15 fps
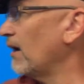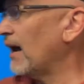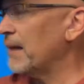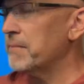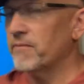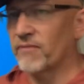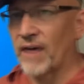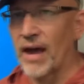
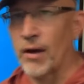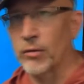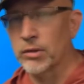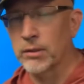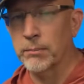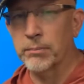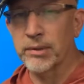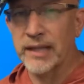I'm
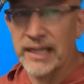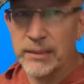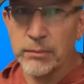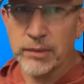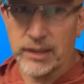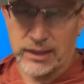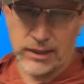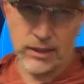found
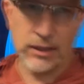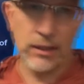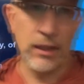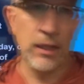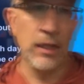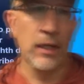blameless.